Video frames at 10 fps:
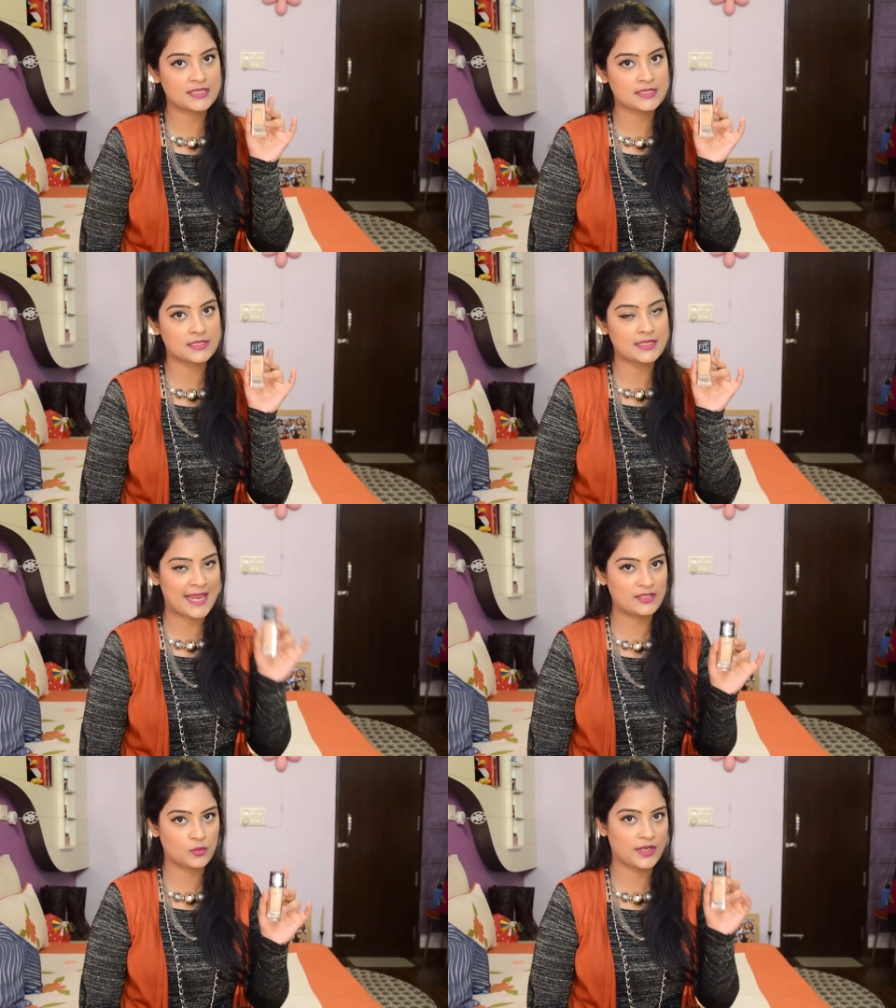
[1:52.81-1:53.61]
It's a
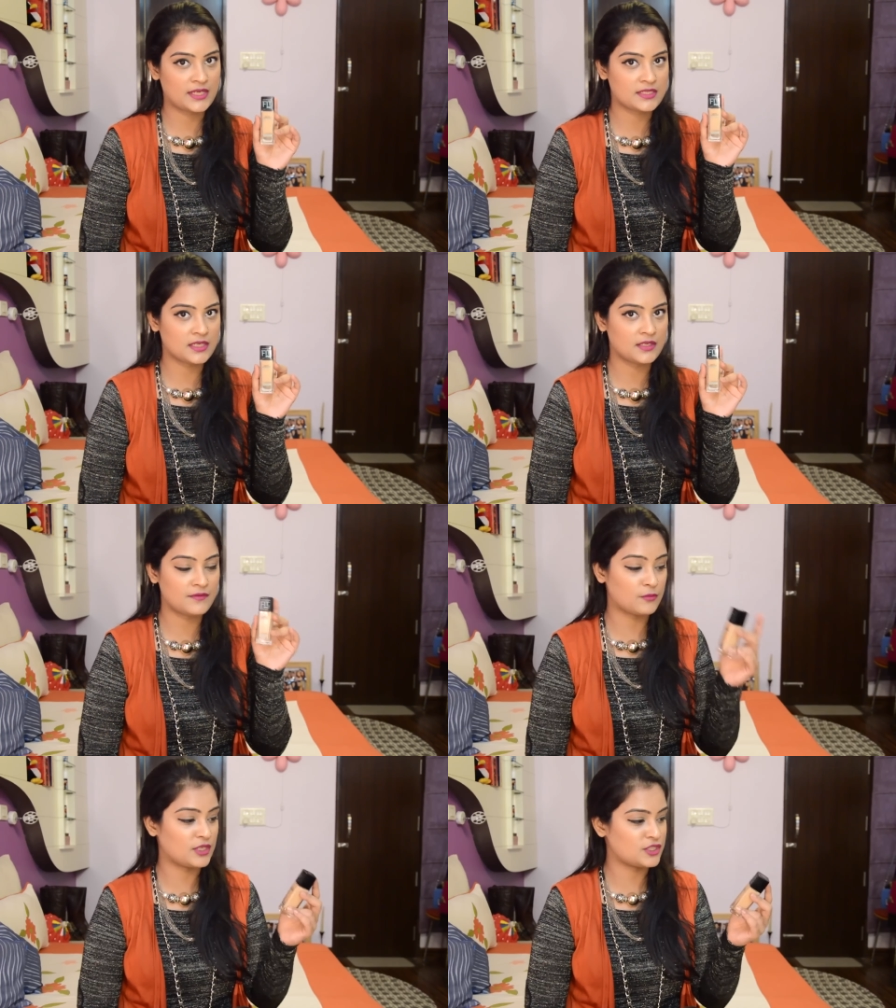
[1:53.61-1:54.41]
lightweight
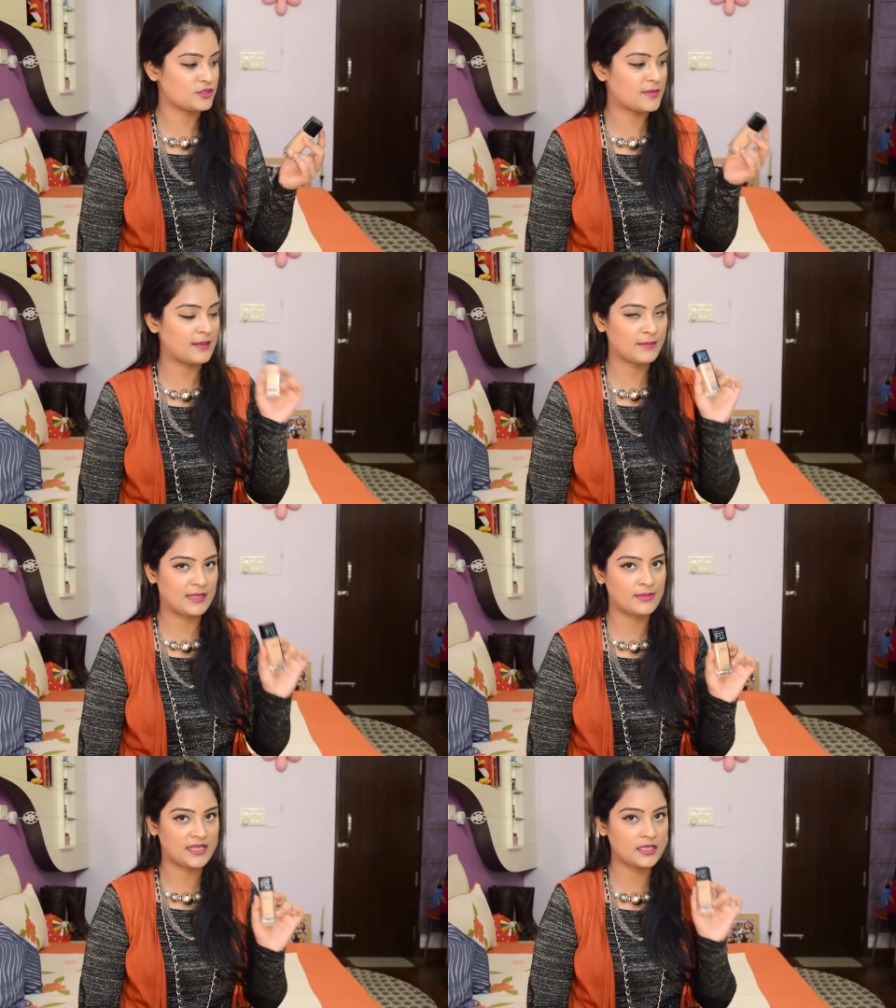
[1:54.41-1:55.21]
foundation by
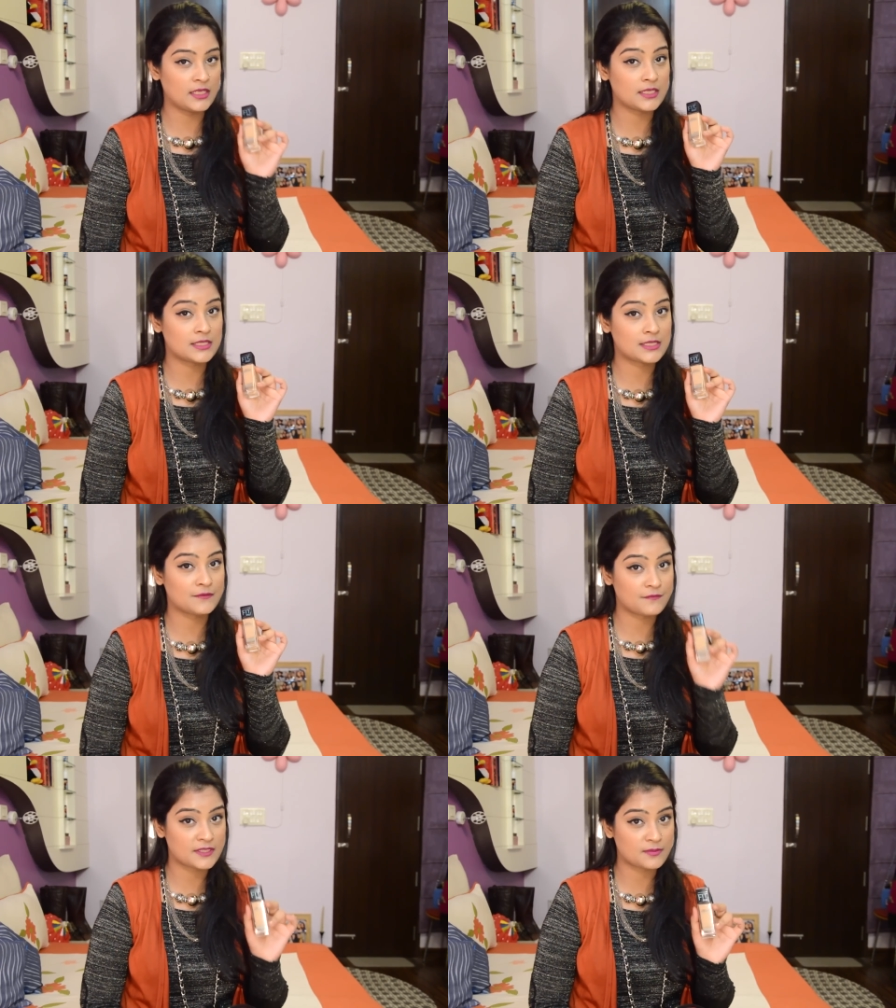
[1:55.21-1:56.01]
Maybelline. It's the
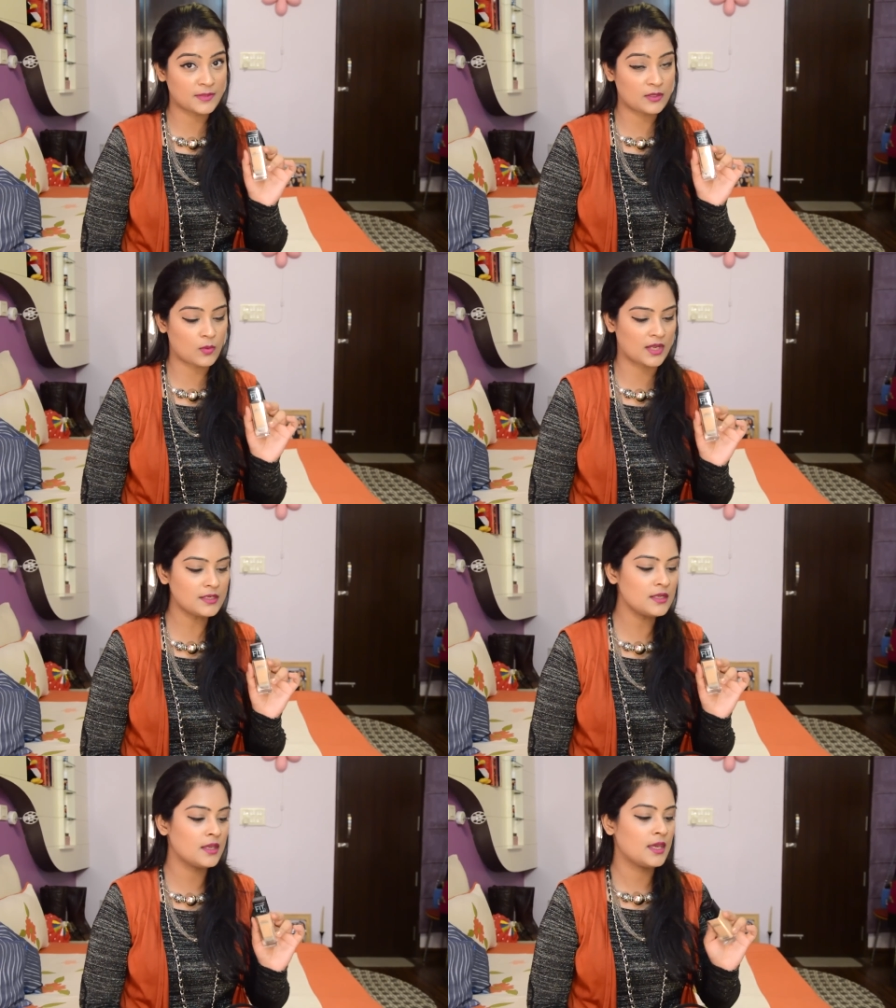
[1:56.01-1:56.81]
Fit Me
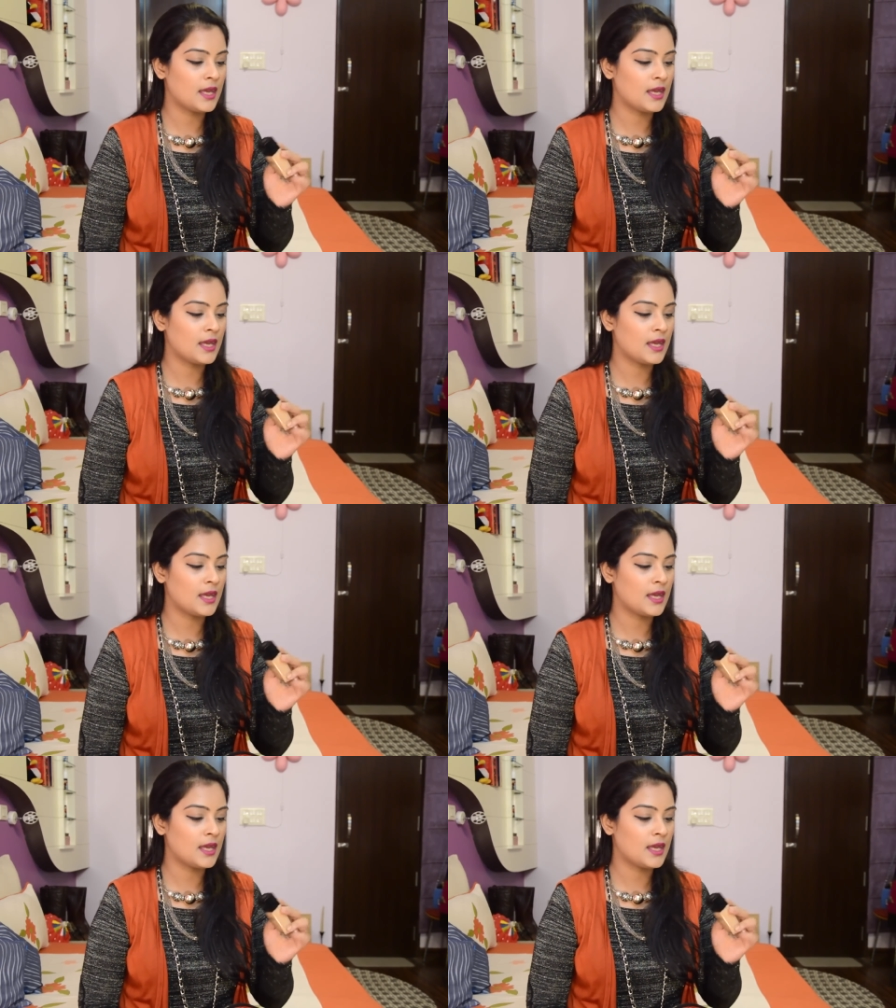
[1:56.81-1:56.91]
one.